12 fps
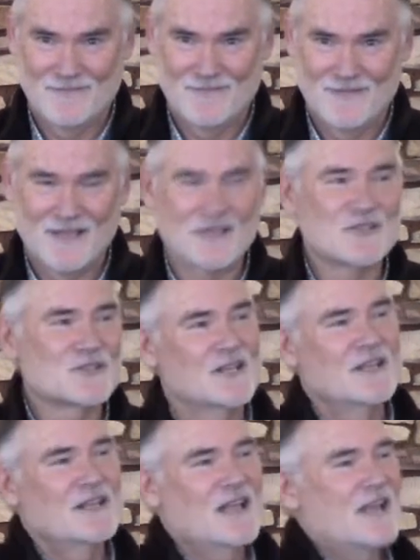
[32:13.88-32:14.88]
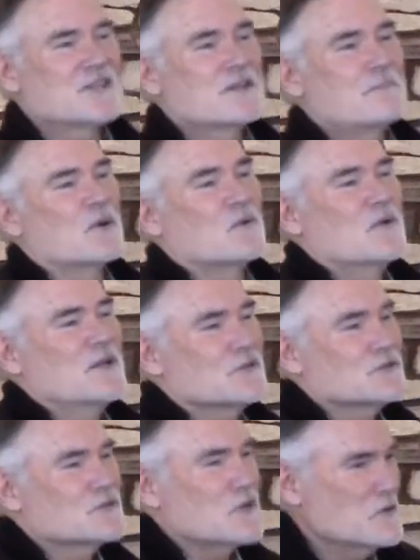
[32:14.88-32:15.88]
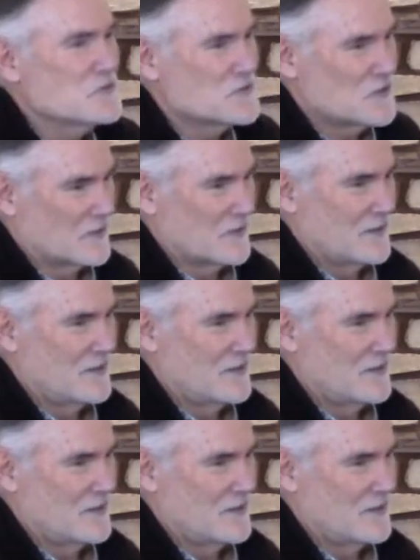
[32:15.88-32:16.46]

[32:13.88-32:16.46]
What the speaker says: It has a parental tone to it.